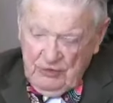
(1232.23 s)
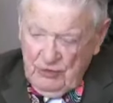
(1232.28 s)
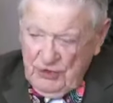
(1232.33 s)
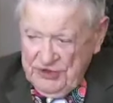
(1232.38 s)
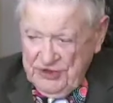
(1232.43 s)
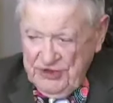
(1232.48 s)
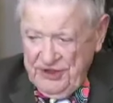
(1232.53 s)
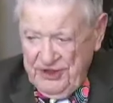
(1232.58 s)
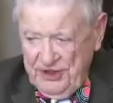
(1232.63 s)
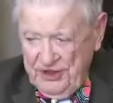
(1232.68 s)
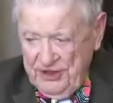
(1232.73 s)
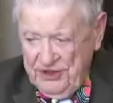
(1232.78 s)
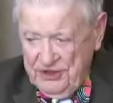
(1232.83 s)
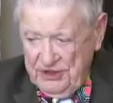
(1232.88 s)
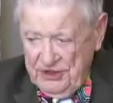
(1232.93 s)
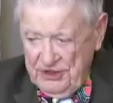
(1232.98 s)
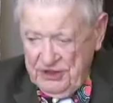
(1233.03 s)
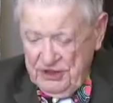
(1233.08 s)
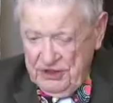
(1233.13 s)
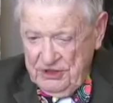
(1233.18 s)
one day
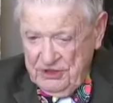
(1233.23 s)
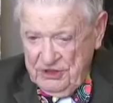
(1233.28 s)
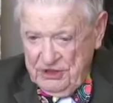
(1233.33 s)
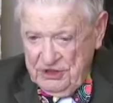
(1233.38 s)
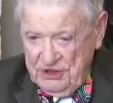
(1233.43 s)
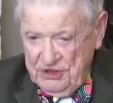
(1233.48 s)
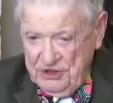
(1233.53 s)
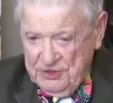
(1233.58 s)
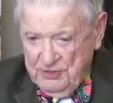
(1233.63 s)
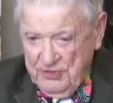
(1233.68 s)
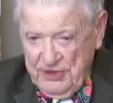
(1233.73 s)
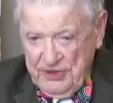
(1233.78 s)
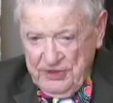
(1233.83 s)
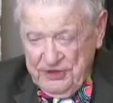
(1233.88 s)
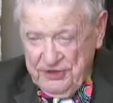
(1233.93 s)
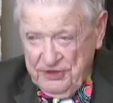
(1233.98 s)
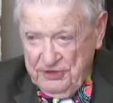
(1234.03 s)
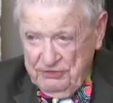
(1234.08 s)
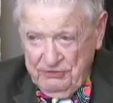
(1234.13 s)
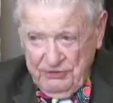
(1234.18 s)
I
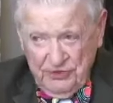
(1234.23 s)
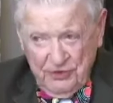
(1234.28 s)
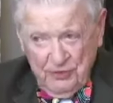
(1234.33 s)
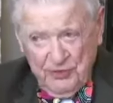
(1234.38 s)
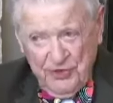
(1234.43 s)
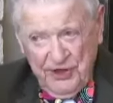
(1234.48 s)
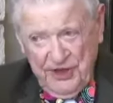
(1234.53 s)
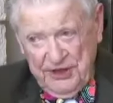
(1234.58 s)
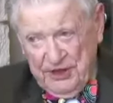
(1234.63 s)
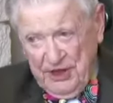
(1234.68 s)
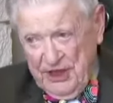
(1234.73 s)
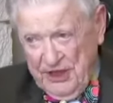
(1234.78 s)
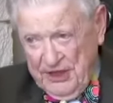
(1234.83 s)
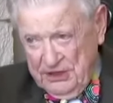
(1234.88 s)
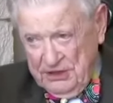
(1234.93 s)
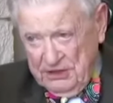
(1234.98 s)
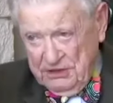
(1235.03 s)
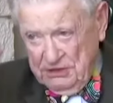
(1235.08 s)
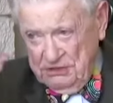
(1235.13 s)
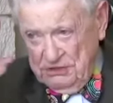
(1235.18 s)
spotted a real bright
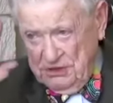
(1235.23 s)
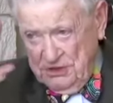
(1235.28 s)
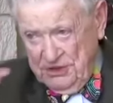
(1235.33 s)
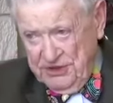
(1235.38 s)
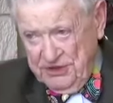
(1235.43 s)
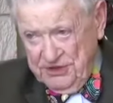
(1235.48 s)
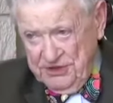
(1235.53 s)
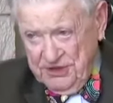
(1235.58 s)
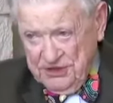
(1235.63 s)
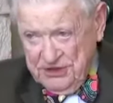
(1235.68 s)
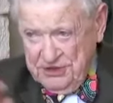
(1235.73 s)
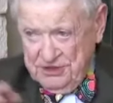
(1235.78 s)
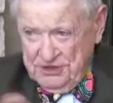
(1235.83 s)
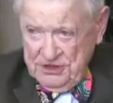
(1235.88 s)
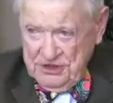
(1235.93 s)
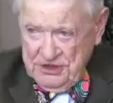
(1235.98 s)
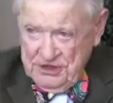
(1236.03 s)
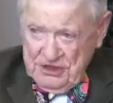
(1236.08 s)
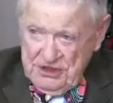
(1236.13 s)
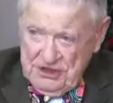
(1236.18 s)
light in the
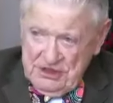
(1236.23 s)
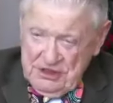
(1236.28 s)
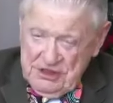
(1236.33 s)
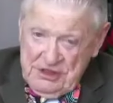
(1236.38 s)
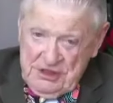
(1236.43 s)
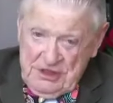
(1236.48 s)
distance.